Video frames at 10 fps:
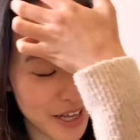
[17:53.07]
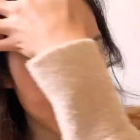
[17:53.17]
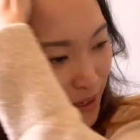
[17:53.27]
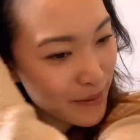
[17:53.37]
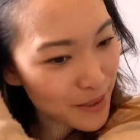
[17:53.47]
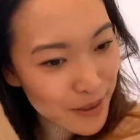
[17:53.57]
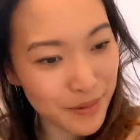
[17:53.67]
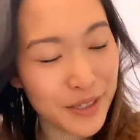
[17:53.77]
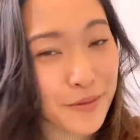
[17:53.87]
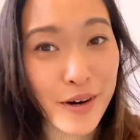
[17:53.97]
So I'm
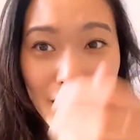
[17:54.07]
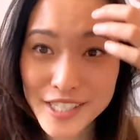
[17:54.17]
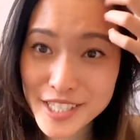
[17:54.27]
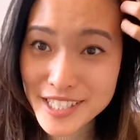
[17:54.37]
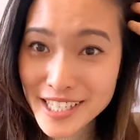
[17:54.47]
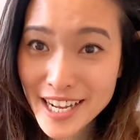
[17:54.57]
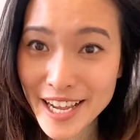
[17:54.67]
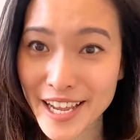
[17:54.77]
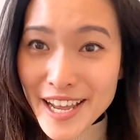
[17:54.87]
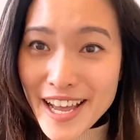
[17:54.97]
gonna wash it today,